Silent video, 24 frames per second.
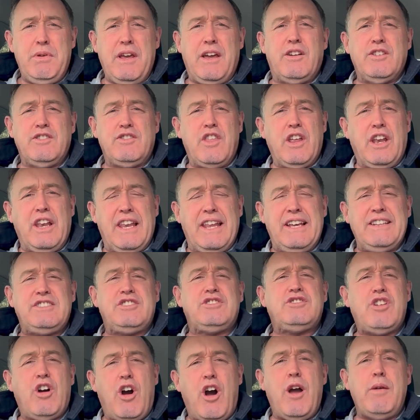the less
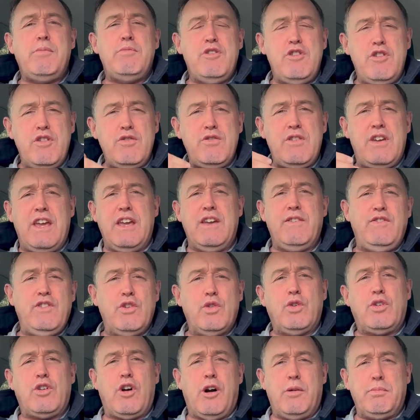time you give your
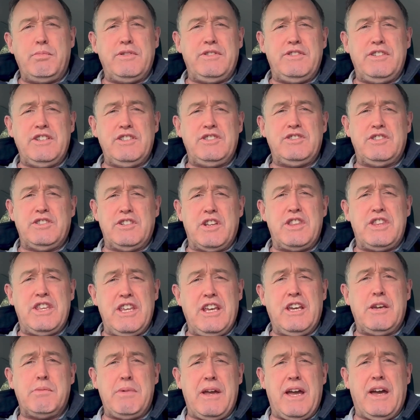competition to think
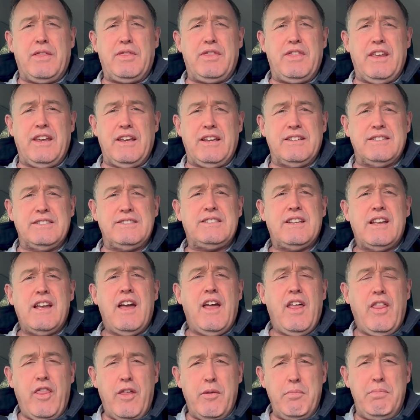about things,
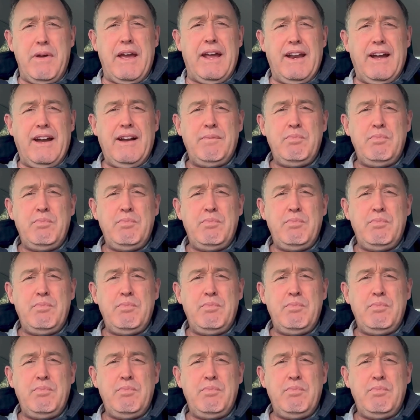the better.